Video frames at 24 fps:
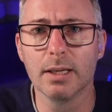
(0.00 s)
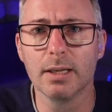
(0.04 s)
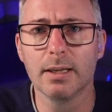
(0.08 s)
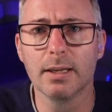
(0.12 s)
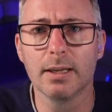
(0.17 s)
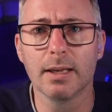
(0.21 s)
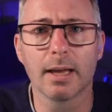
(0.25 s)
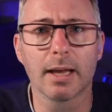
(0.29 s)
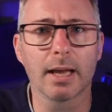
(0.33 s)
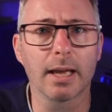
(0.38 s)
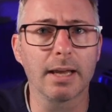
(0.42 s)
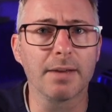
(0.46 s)

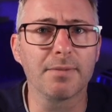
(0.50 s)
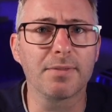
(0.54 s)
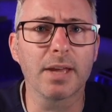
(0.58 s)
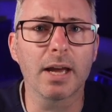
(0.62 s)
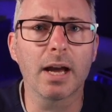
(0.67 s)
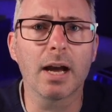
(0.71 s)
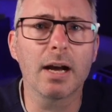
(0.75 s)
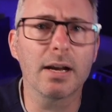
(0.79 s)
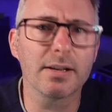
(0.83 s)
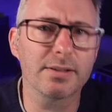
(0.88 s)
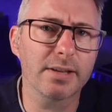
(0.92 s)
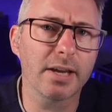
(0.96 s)
If they're
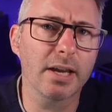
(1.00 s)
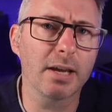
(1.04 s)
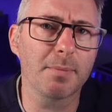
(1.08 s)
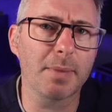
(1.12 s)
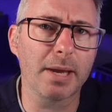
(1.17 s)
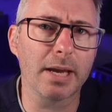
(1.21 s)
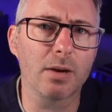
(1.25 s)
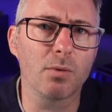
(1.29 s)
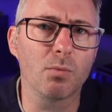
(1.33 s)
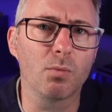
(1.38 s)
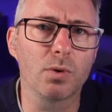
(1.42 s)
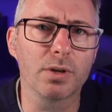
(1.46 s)
asking
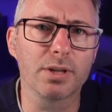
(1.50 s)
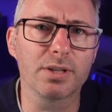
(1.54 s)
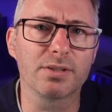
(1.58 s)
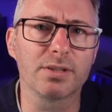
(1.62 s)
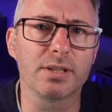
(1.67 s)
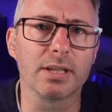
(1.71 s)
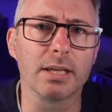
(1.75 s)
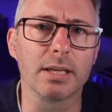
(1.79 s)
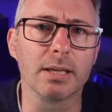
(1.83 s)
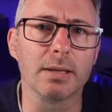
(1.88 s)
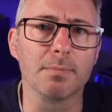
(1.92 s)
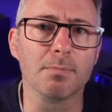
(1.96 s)
about what is
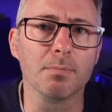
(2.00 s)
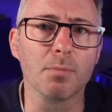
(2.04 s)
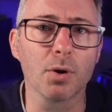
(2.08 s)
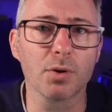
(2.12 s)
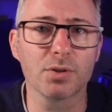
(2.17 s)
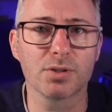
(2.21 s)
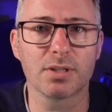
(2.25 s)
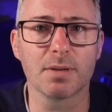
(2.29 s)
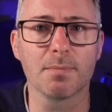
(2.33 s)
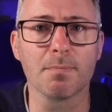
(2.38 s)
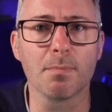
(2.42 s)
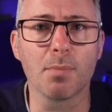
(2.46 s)
the
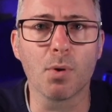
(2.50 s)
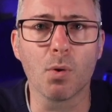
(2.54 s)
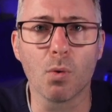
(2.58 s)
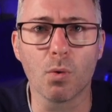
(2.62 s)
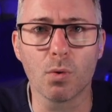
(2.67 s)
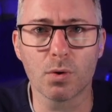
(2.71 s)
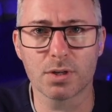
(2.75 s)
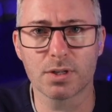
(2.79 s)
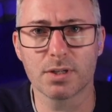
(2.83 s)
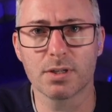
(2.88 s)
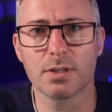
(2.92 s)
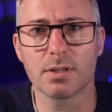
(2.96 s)
most
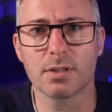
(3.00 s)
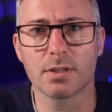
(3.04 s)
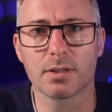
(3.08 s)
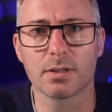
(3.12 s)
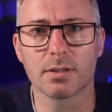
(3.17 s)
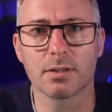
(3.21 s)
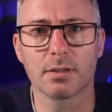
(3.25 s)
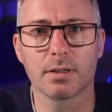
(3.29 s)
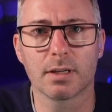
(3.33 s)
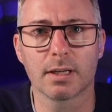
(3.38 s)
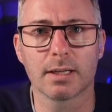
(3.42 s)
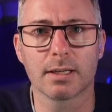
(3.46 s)
important
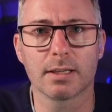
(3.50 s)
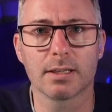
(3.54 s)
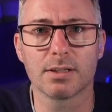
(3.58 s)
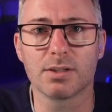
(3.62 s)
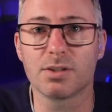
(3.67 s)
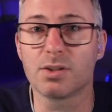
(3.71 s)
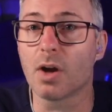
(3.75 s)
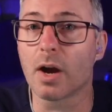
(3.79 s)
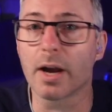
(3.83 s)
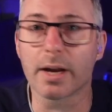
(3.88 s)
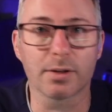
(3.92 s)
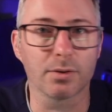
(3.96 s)

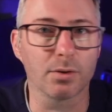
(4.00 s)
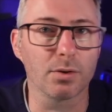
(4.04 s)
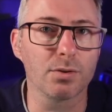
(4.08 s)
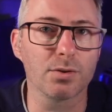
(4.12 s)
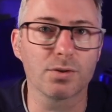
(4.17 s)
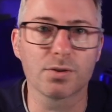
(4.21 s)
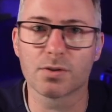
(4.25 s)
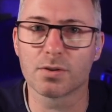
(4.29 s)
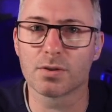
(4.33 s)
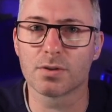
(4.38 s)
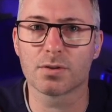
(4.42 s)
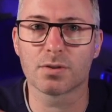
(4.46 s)

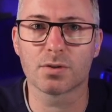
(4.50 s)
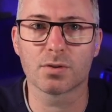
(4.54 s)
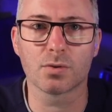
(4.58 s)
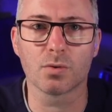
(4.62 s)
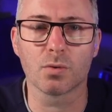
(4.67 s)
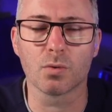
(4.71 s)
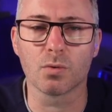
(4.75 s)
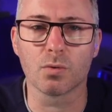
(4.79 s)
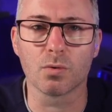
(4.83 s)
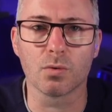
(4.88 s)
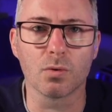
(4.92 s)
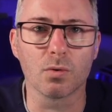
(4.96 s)
diagnosis
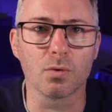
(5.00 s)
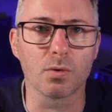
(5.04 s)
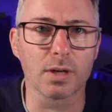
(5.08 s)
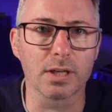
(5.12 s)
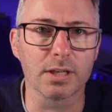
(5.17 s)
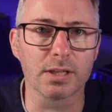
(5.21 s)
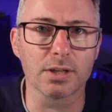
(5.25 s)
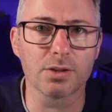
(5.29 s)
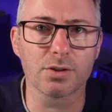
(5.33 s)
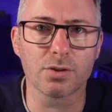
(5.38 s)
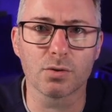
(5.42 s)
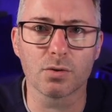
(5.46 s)
or
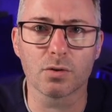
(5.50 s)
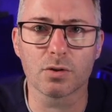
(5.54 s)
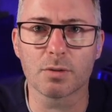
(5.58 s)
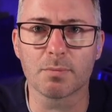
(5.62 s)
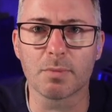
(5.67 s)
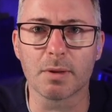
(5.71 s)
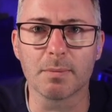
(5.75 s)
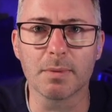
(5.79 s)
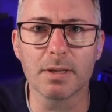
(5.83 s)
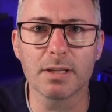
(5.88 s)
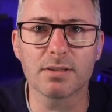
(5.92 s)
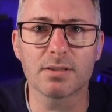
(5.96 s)
condition not to
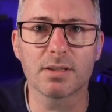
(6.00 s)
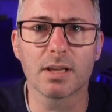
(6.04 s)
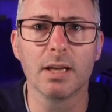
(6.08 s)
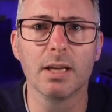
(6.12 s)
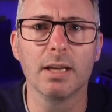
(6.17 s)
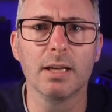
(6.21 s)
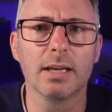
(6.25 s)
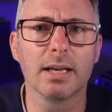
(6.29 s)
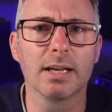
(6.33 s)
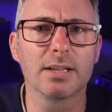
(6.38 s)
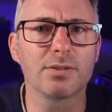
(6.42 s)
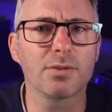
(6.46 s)
be missed,
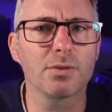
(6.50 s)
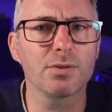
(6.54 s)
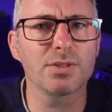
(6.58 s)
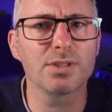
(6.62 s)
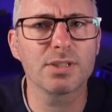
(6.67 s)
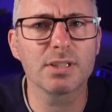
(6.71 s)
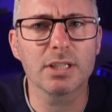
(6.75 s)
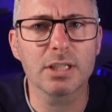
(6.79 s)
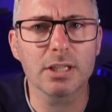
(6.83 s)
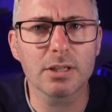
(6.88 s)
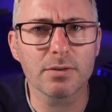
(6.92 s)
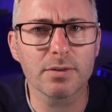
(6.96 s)
it's those
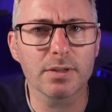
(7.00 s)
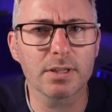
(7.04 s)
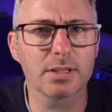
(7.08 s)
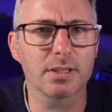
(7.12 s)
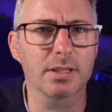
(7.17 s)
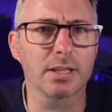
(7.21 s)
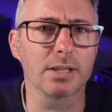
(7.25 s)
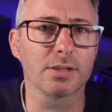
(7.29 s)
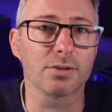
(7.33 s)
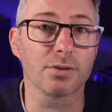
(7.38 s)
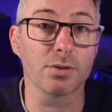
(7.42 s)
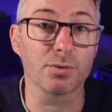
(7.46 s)
serious
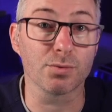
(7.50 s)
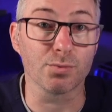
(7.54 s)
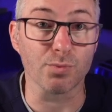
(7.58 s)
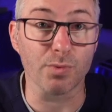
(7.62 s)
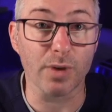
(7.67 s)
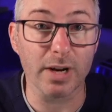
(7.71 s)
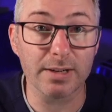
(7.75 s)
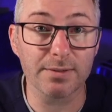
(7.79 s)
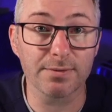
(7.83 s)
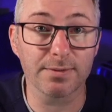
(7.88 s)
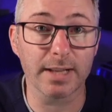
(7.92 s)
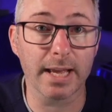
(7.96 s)
things, those
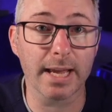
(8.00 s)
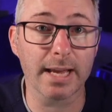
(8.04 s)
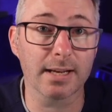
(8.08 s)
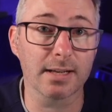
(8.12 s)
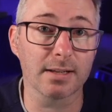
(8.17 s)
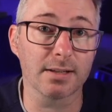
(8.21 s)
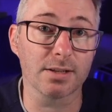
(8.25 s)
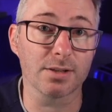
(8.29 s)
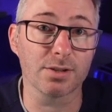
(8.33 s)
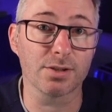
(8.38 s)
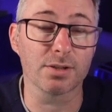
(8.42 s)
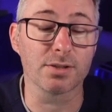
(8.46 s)
red flag
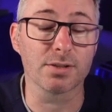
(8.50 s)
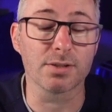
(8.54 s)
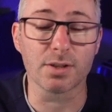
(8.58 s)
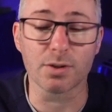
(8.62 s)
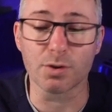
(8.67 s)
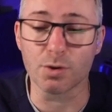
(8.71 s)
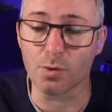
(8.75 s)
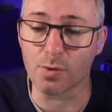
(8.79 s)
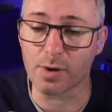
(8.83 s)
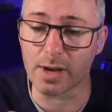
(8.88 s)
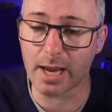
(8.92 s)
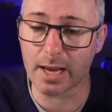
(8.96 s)
conditions that
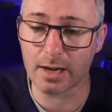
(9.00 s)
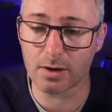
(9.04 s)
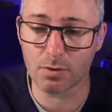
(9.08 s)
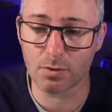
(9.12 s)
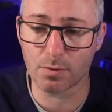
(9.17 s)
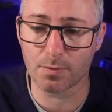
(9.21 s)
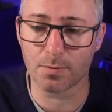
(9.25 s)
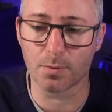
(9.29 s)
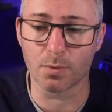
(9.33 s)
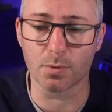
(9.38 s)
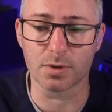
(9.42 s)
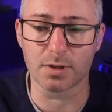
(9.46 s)
you cannot
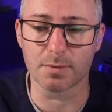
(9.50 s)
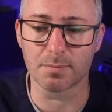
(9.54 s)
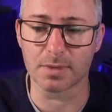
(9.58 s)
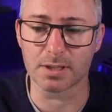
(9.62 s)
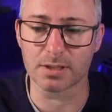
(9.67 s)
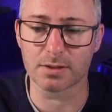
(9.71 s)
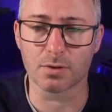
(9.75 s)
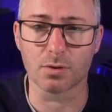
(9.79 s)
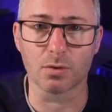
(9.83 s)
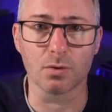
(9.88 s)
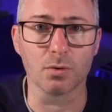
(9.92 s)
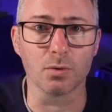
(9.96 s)
afford to
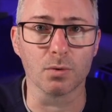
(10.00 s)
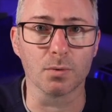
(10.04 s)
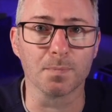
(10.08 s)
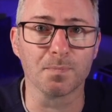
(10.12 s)
miss at all.